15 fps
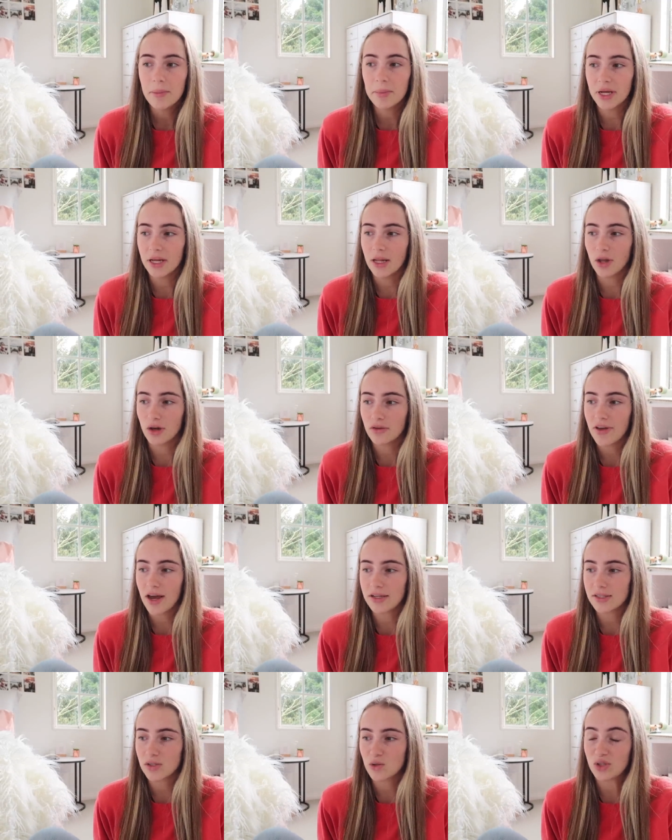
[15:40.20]
but a lot of
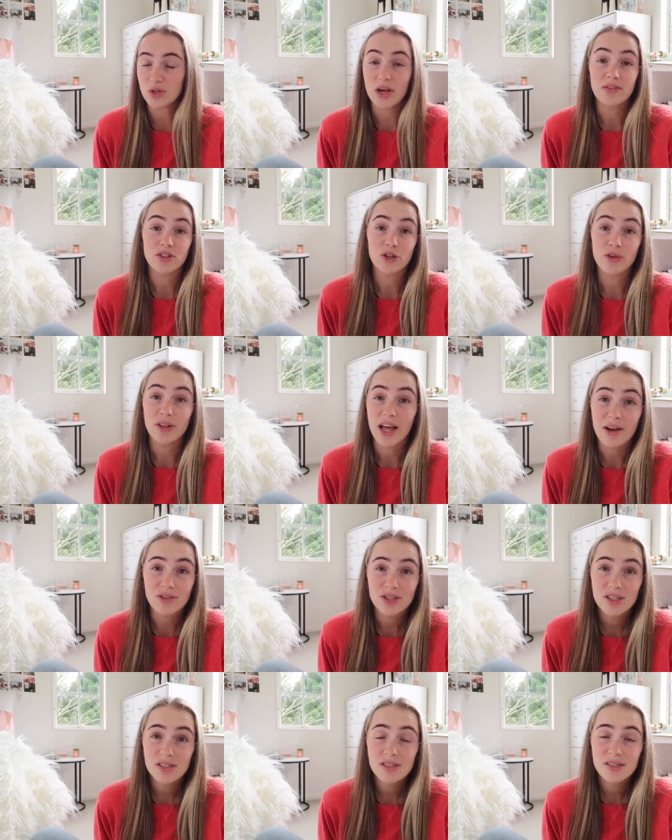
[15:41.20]
houses also have 2
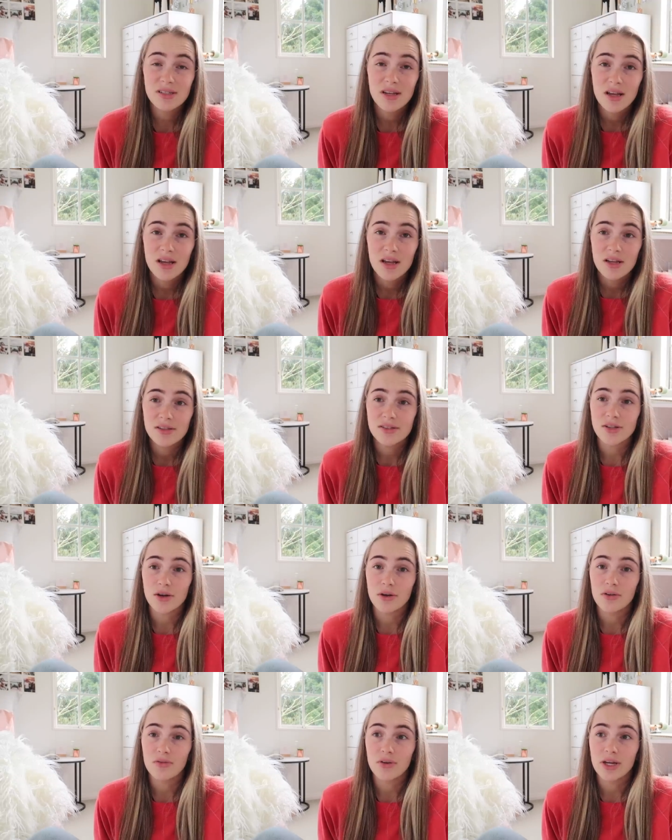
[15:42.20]
lounges. So
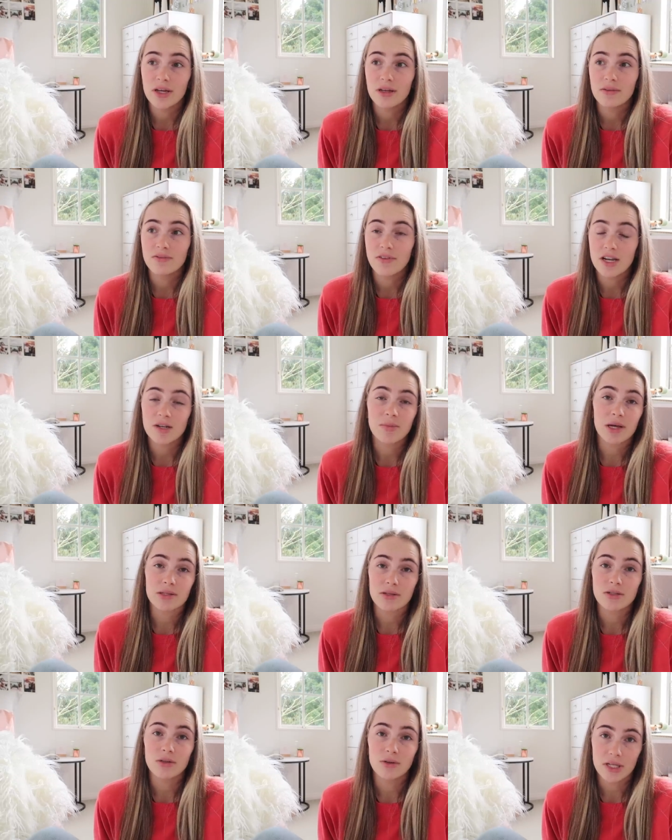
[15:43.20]
if we find a place
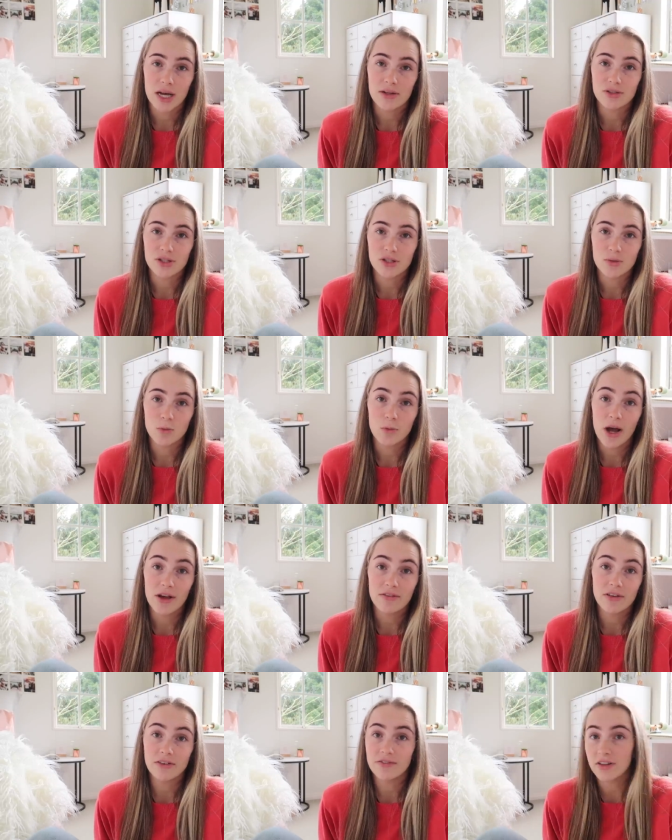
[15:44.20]
with 2 lounges, we'll
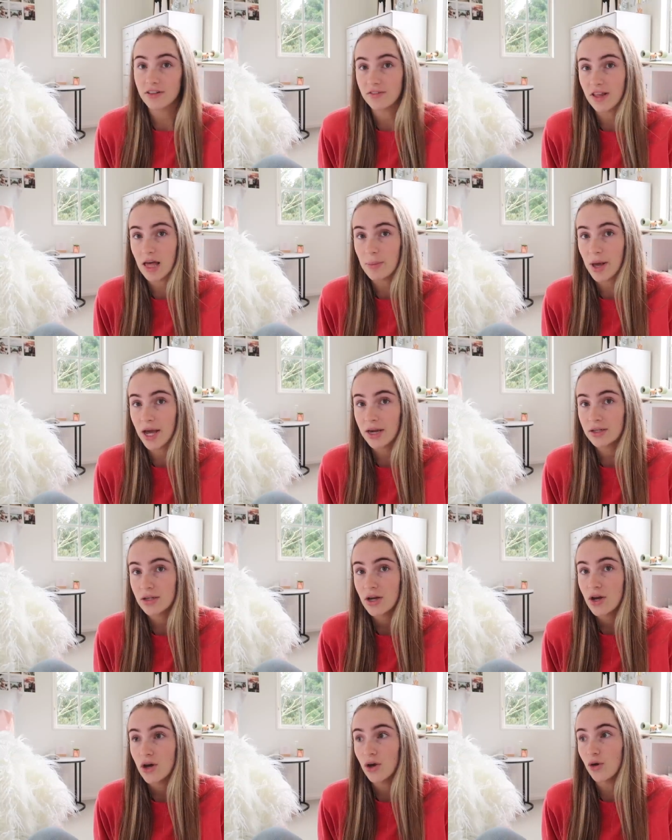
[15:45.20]
have a 5th flatmate
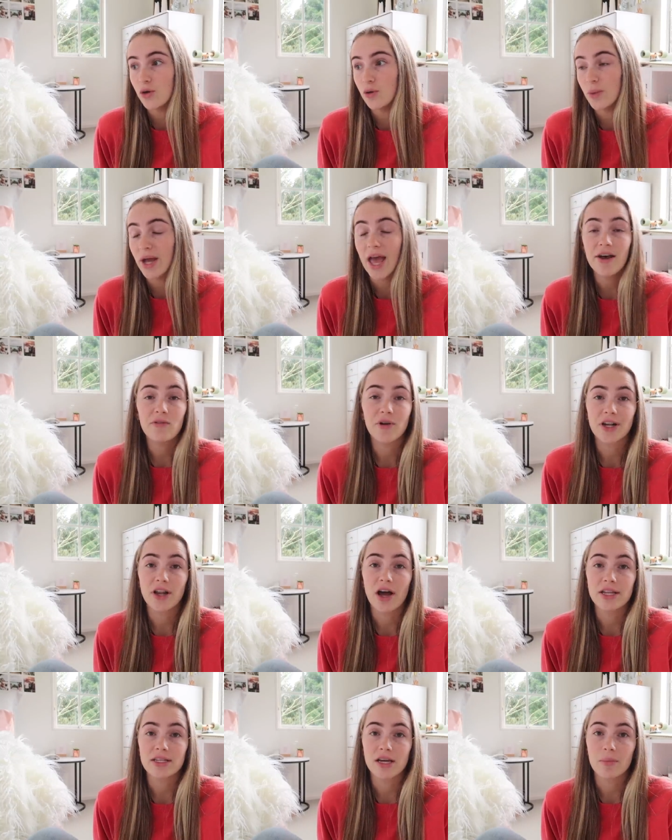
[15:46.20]
who we have one
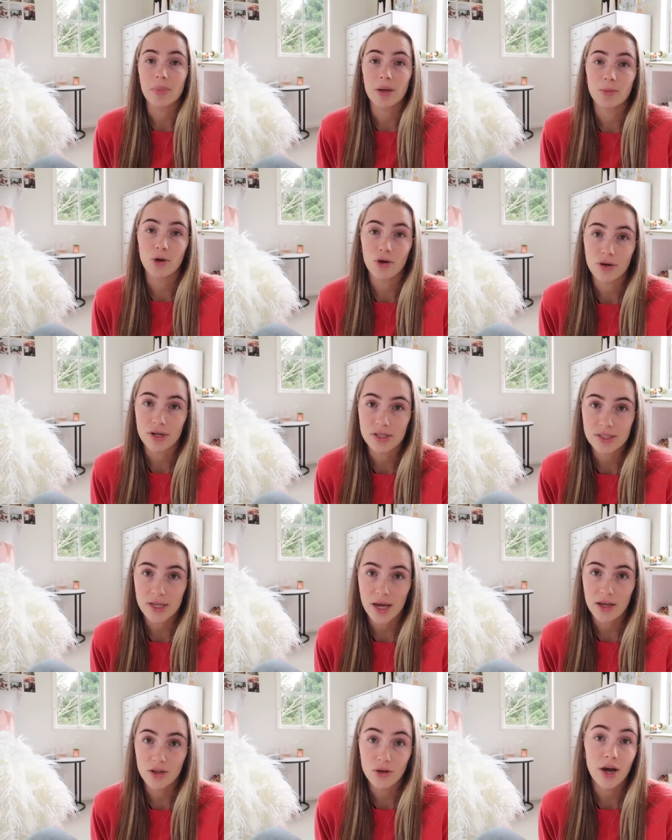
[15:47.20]
lined up, but I'm not going to
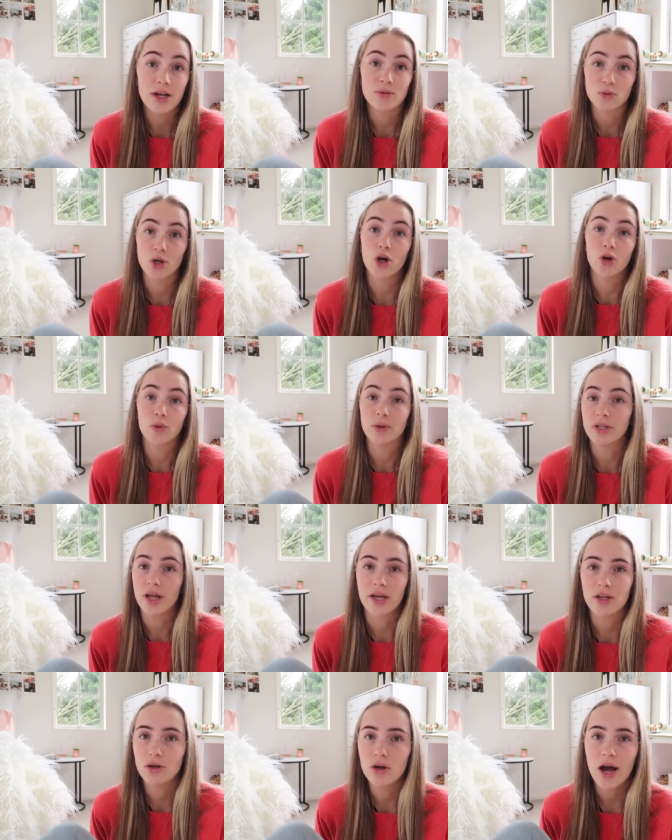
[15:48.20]
say. You guys will know who,
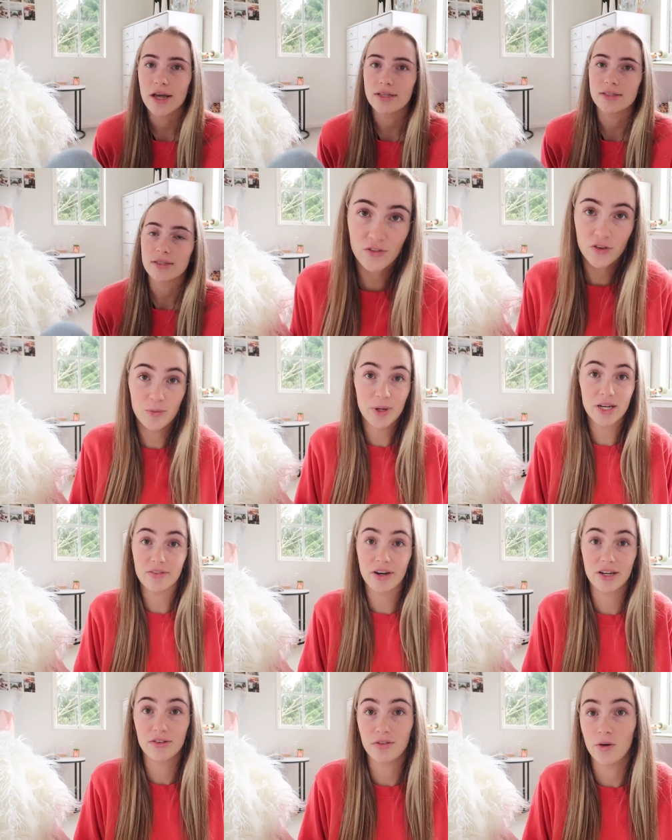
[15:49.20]
like, you guys, if you've been
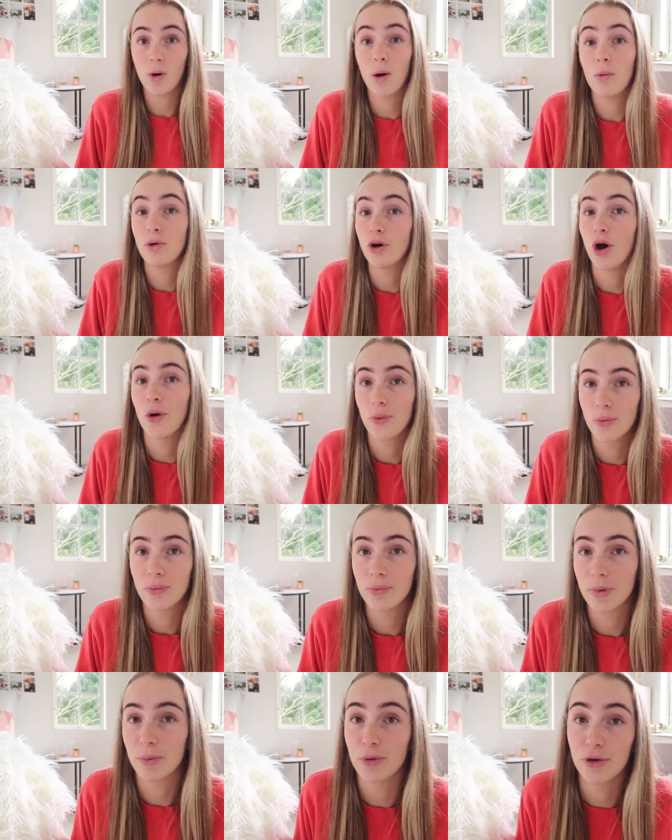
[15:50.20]
around here for a while, will know
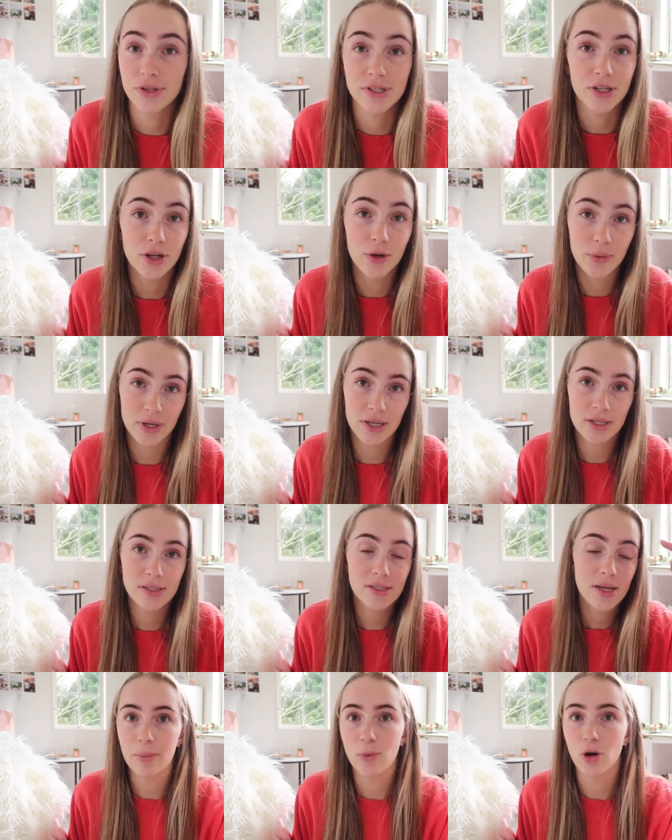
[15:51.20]
the person who it
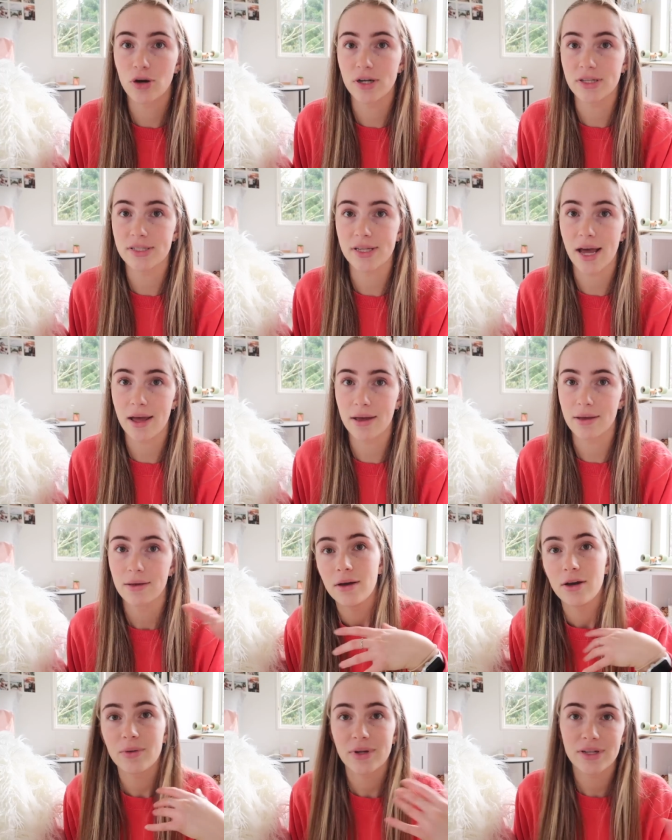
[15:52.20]
is. But I'm not going to say
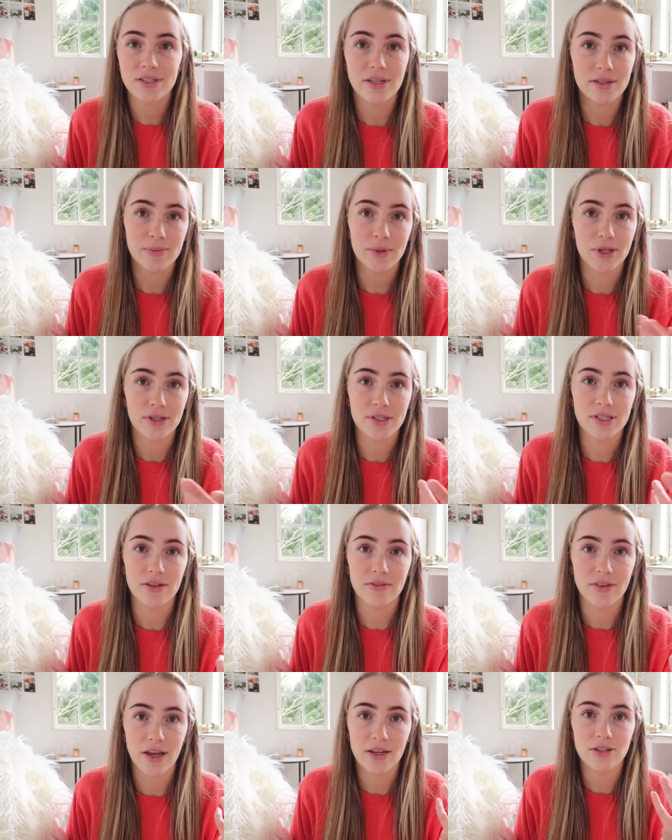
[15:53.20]
who it is, just because
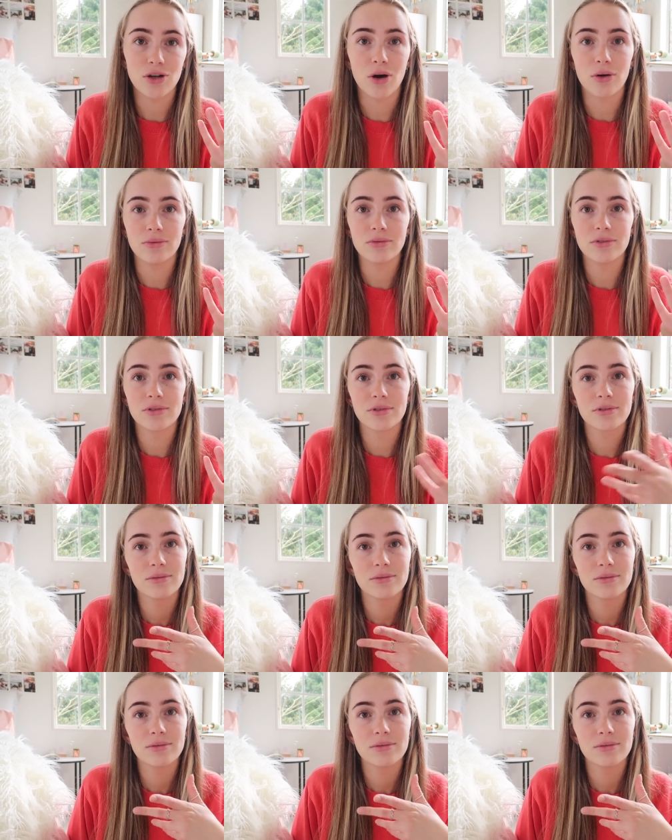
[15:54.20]
if they don't